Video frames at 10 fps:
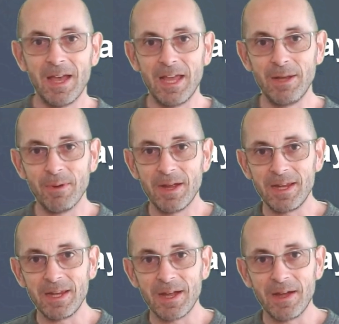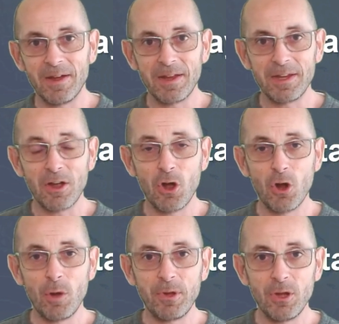Anyway, I
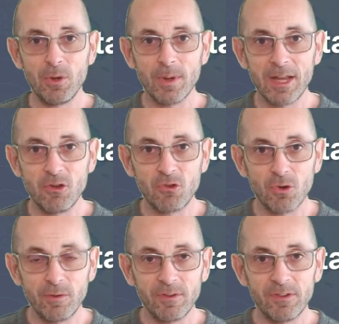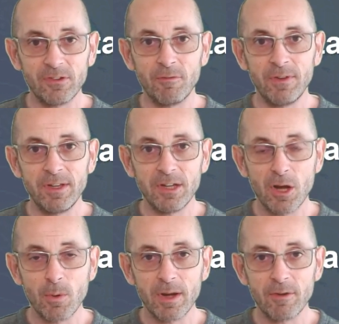hope you enjoyed this
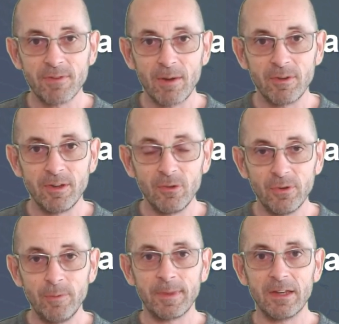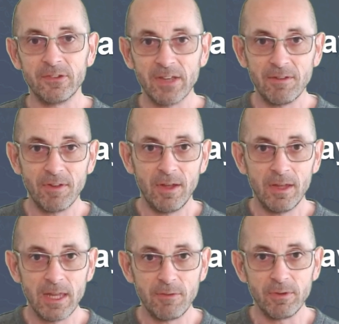video and found it useful. As
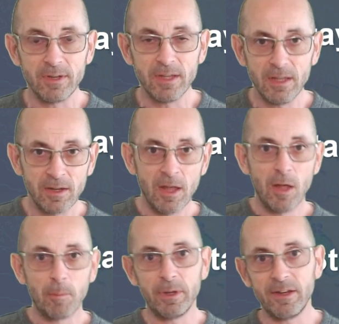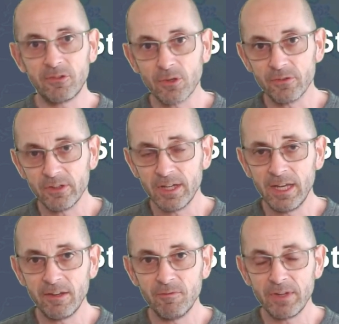ever, if you did, please consider
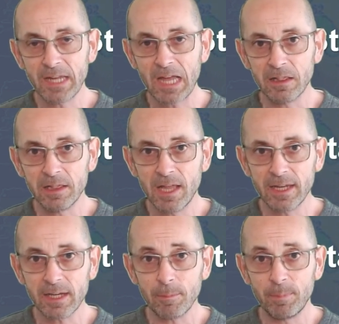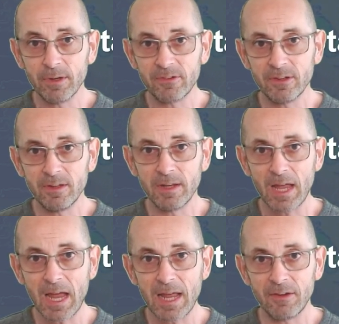hitting the like button
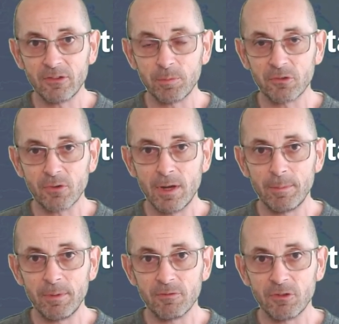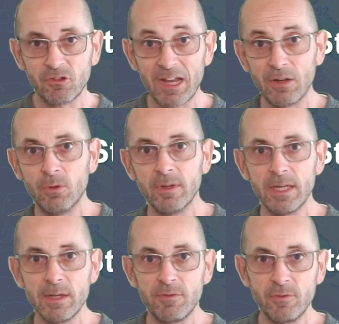and subscribing to the channel
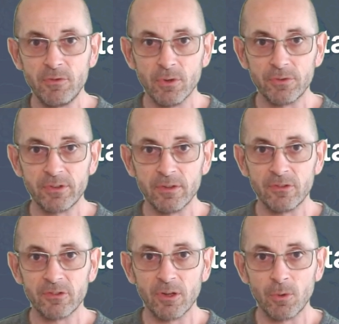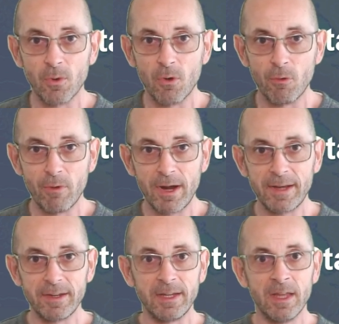if you've not done so
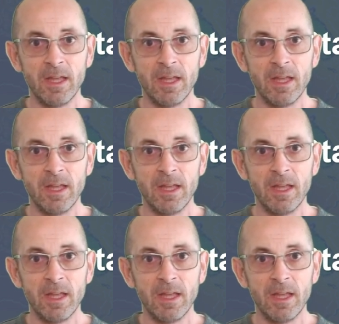already.